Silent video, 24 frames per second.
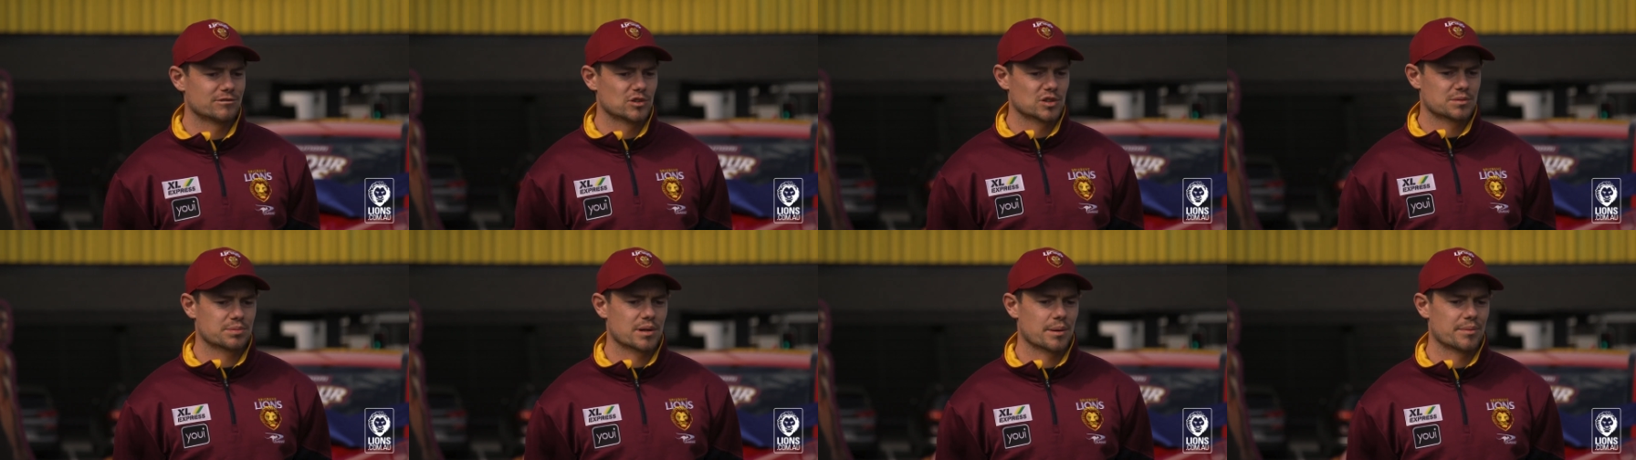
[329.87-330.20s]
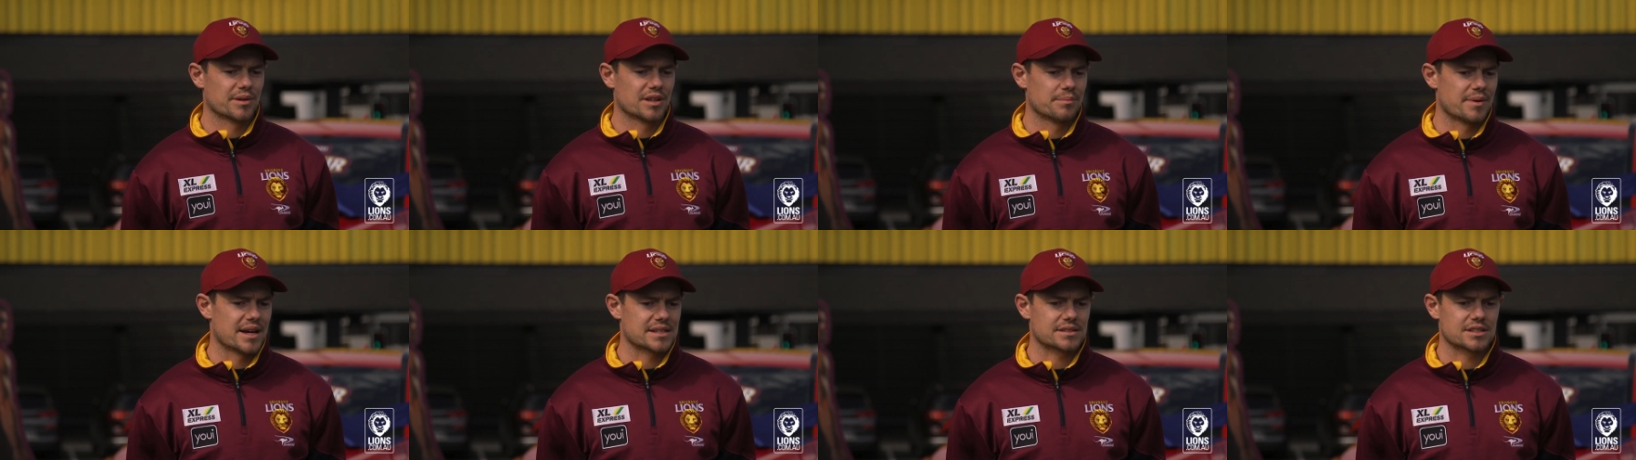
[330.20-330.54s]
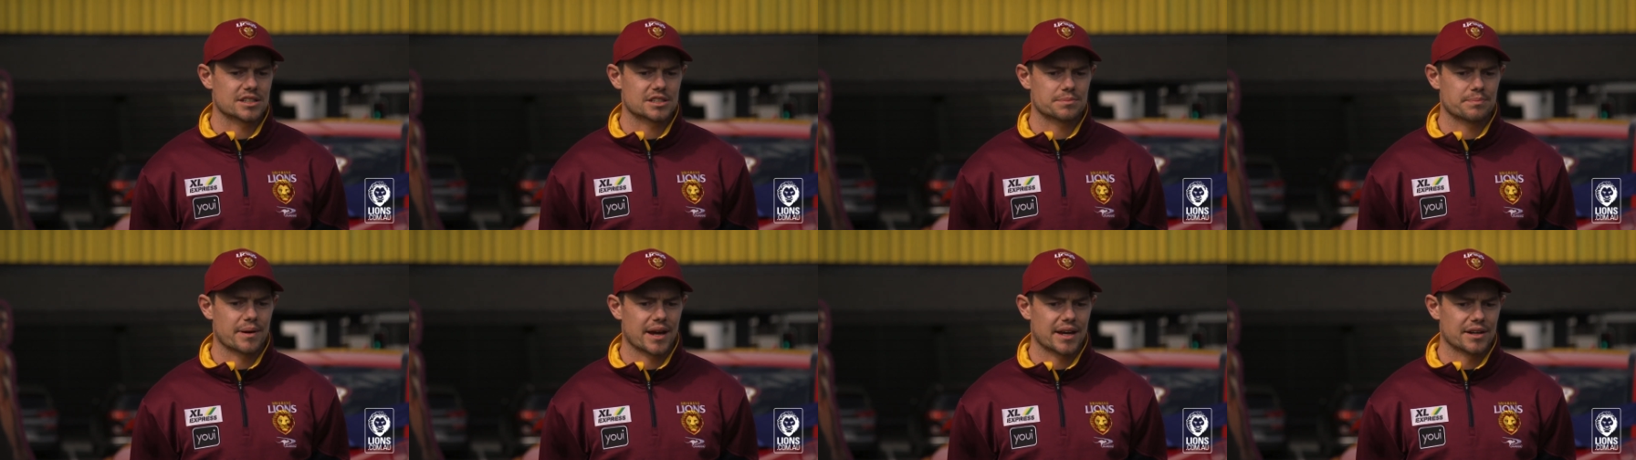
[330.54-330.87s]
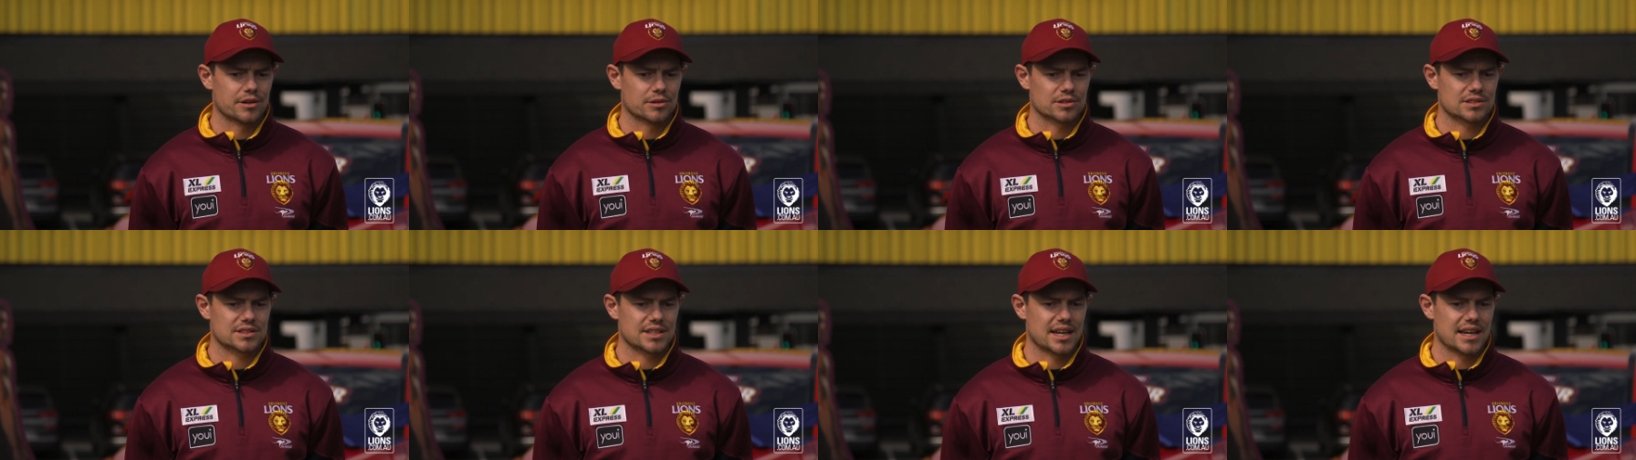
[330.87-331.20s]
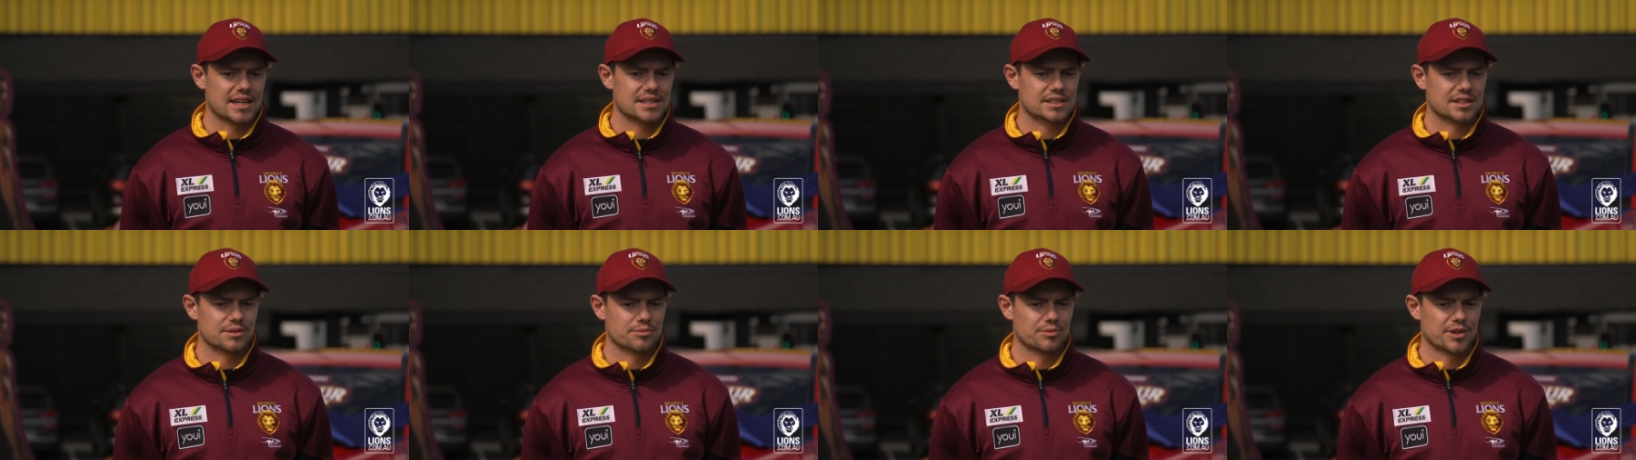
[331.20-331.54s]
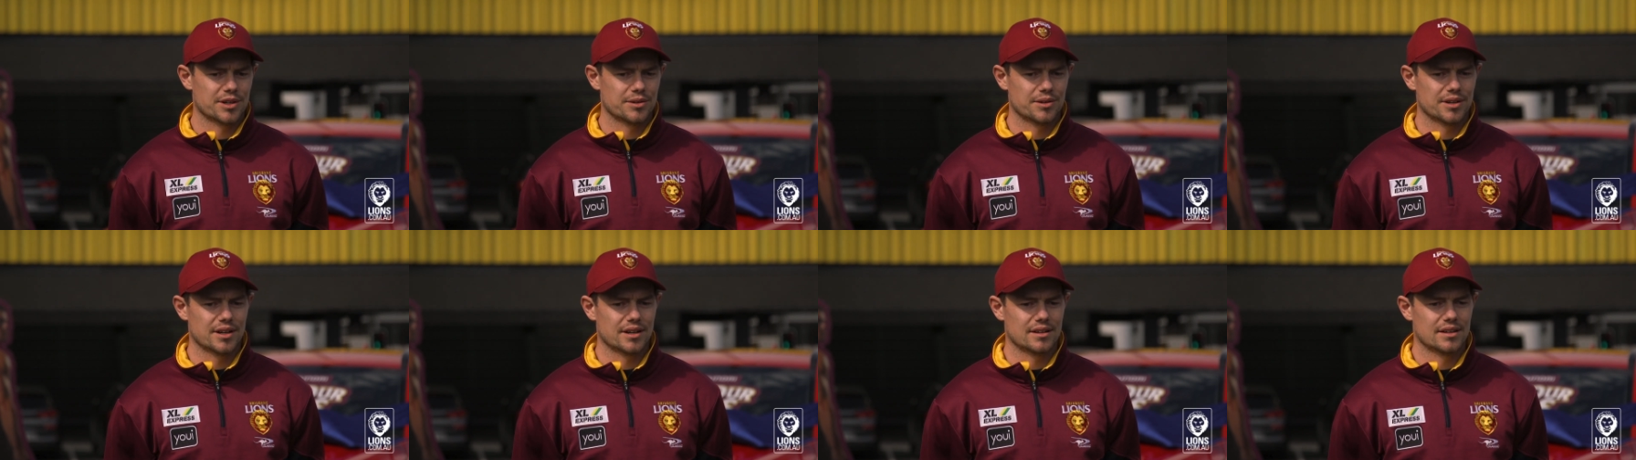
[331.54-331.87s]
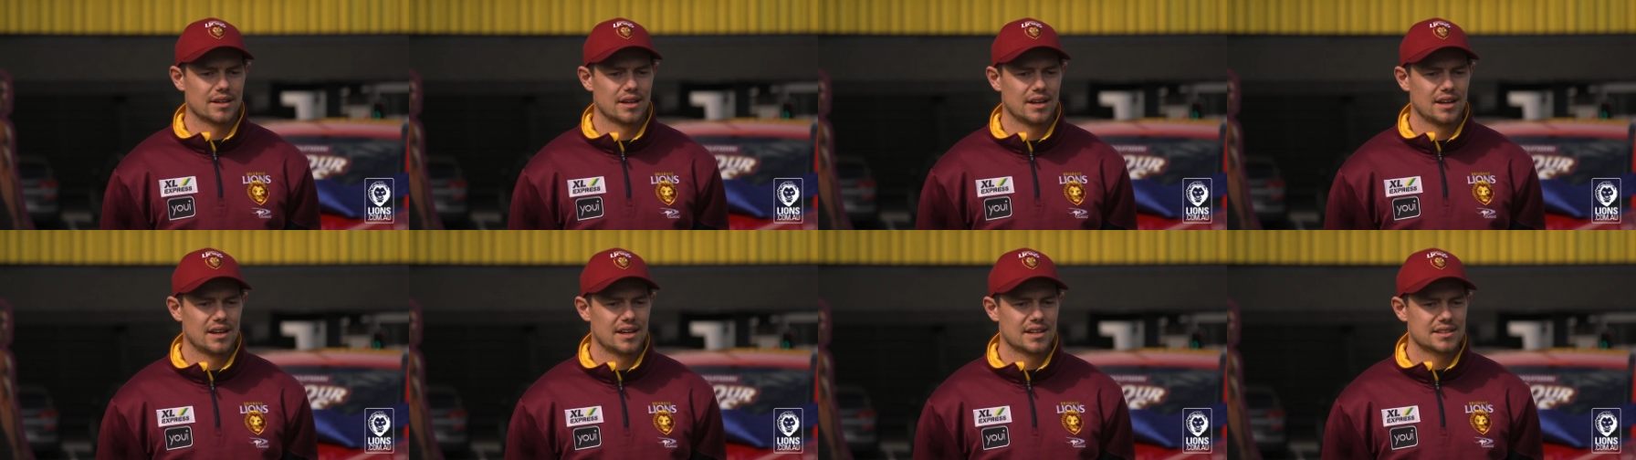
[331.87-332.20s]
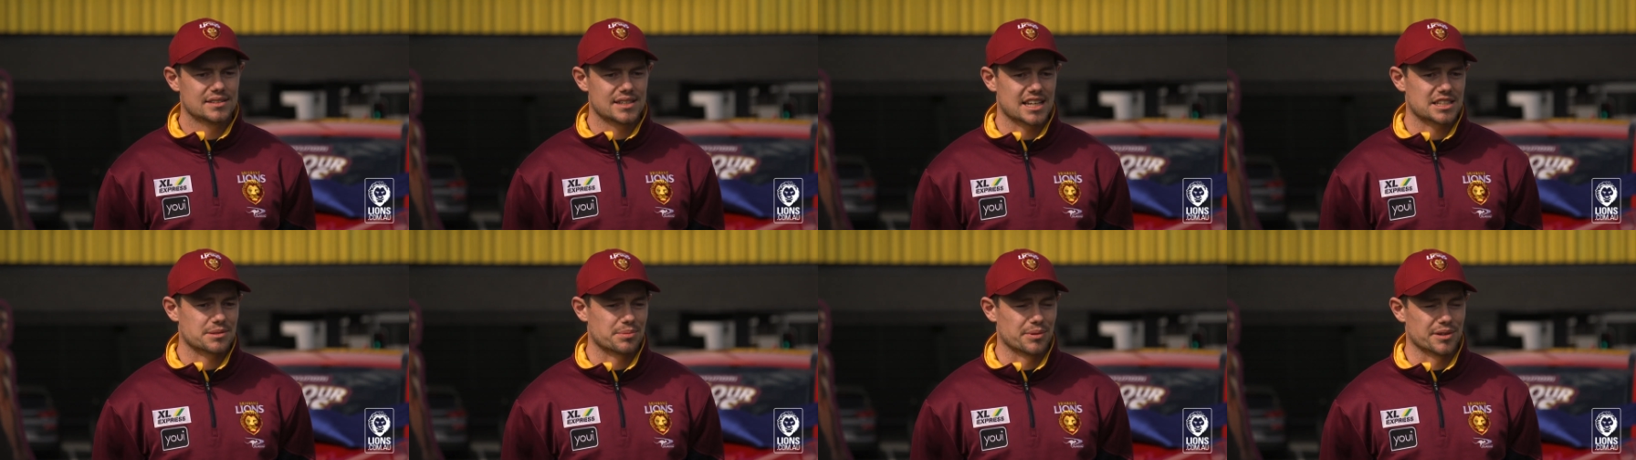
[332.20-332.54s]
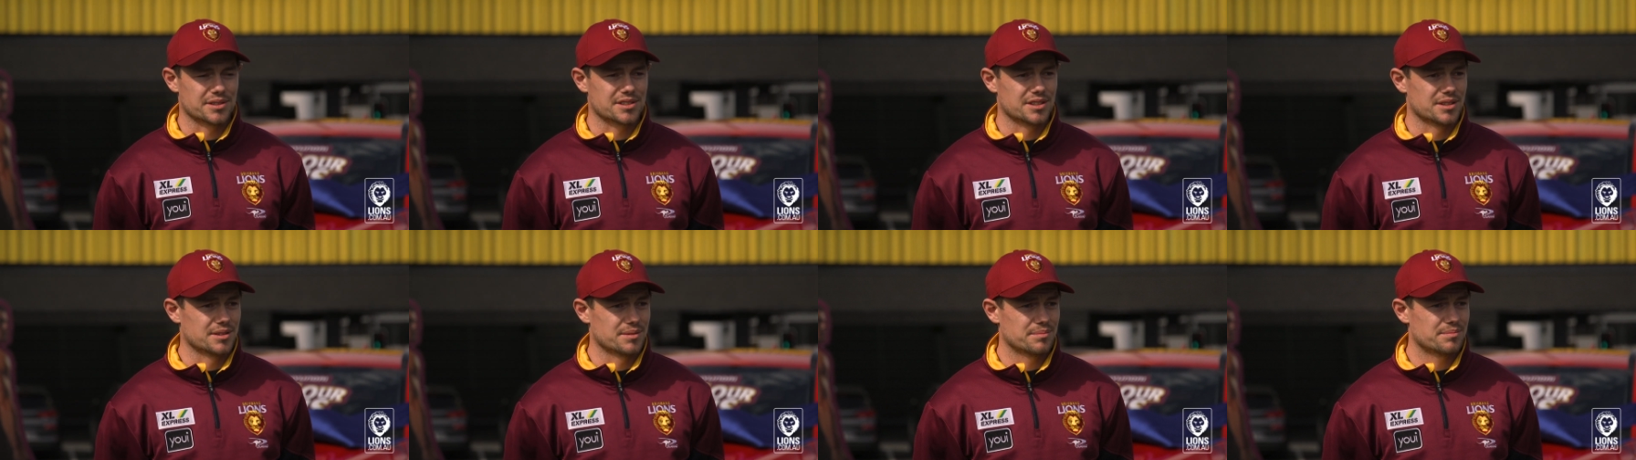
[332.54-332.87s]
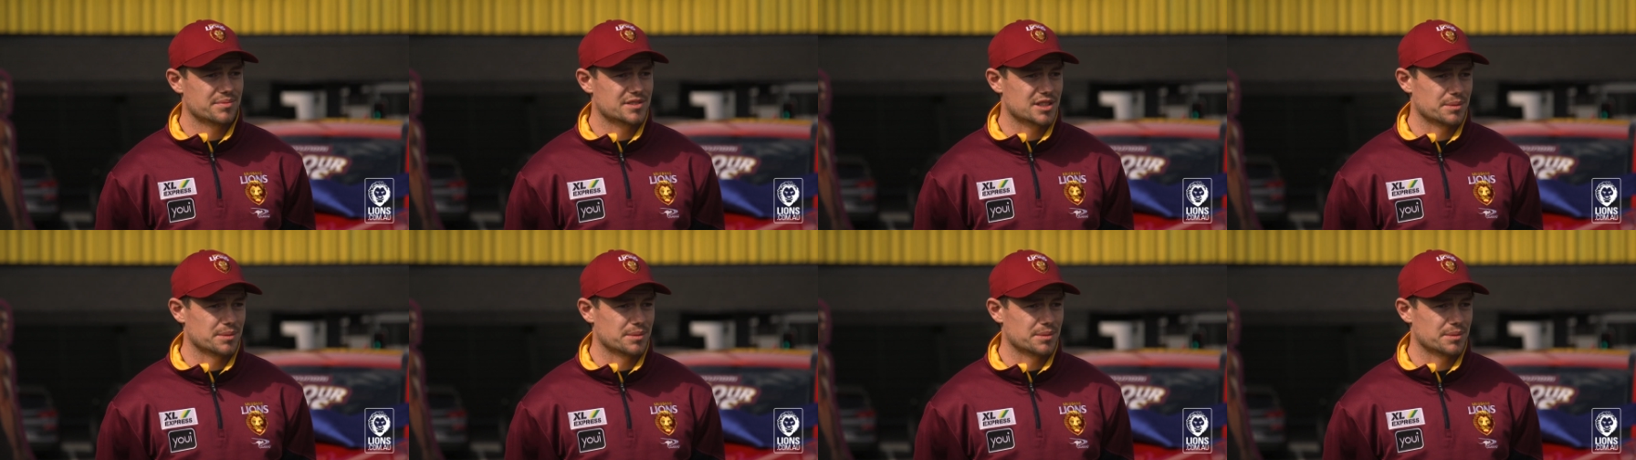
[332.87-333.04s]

was probably the best it's been all season, and we were desperate to,